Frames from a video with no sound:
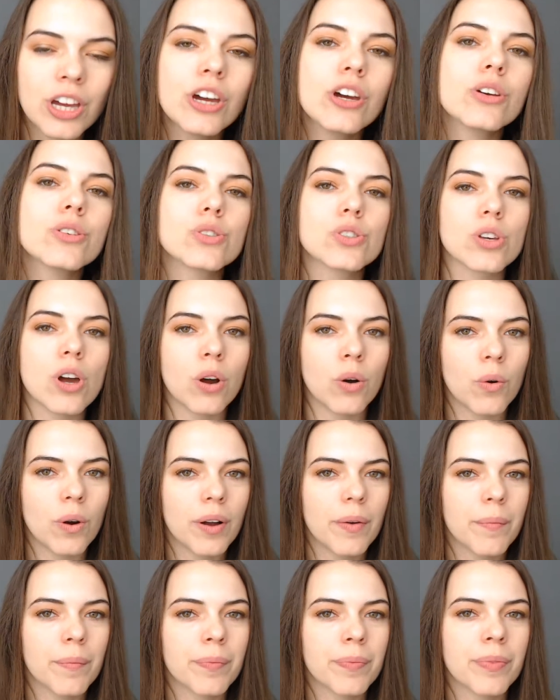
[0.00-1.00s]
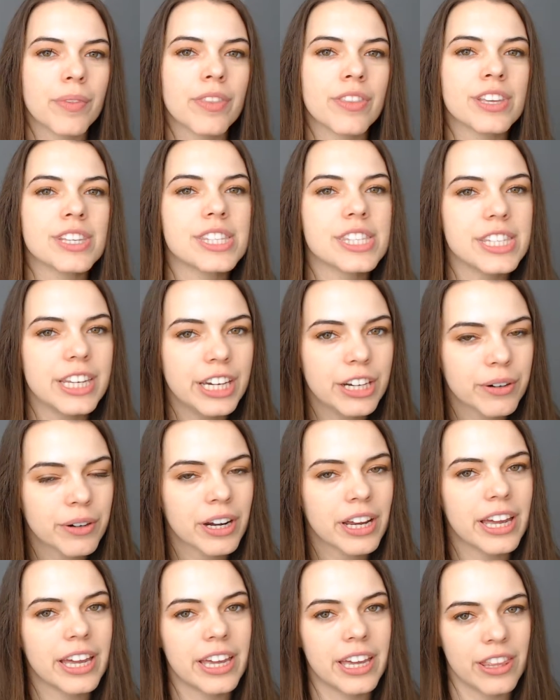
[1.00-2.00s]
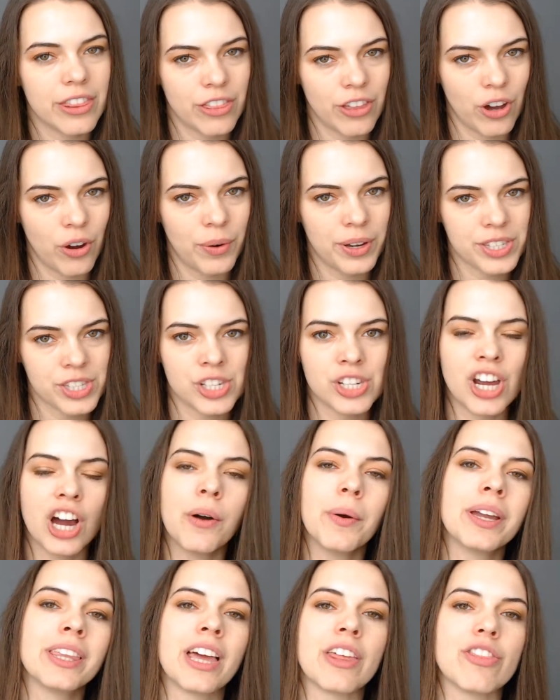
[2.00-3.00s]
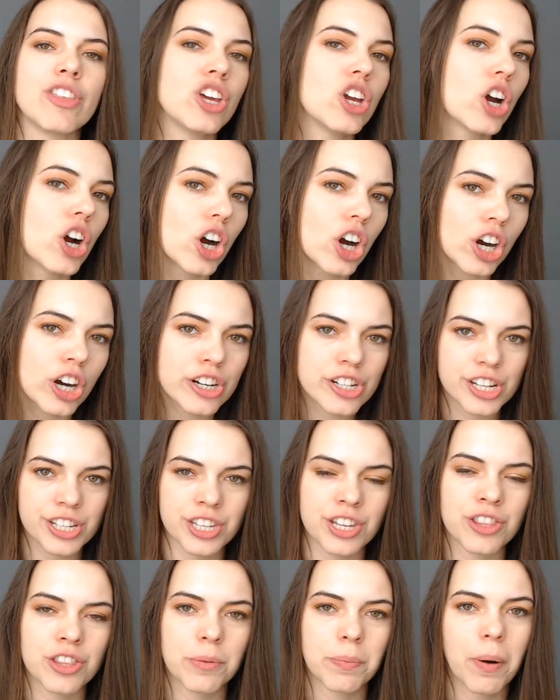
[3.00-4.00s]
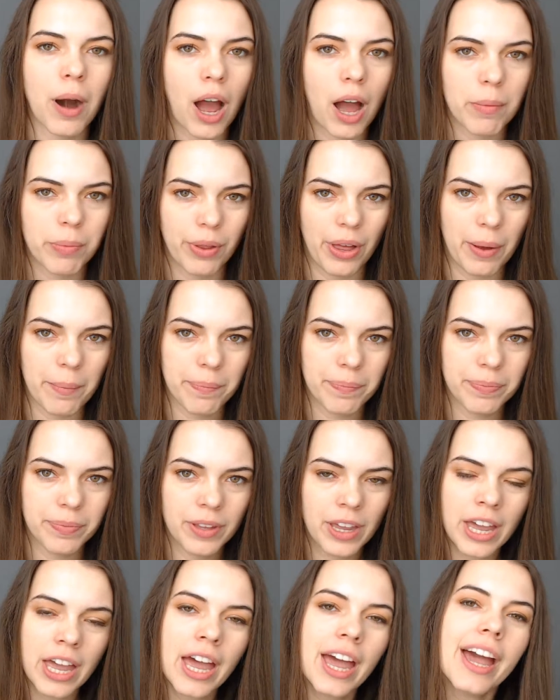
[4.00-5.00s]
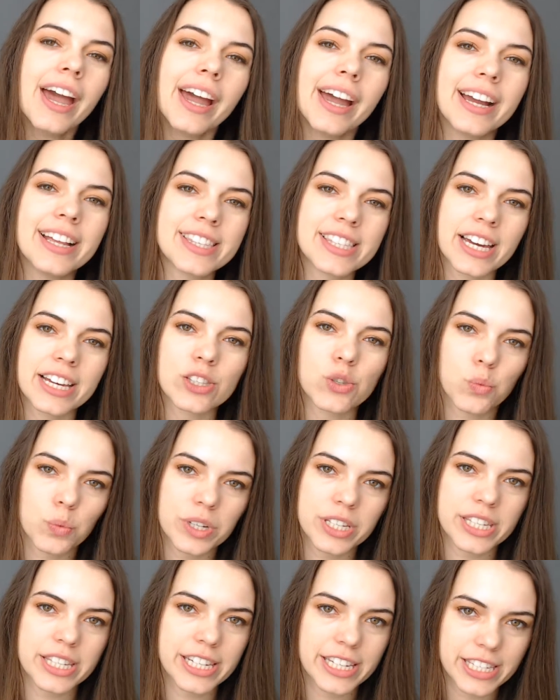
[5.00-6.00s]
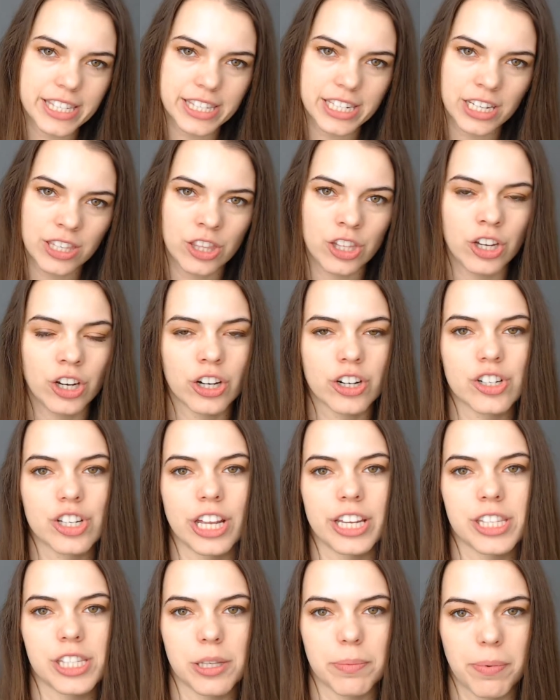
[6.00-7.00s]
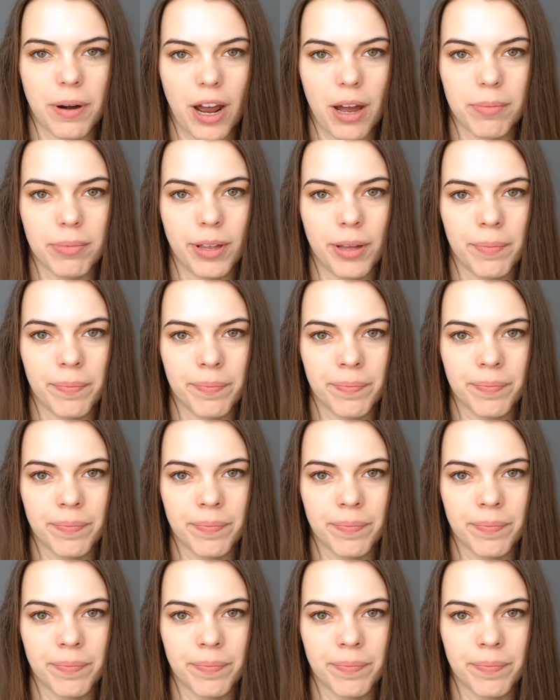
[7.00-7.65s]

So the secret, though, is knowing that the urge isn't the problem. It's us resisting the urge that's the problem.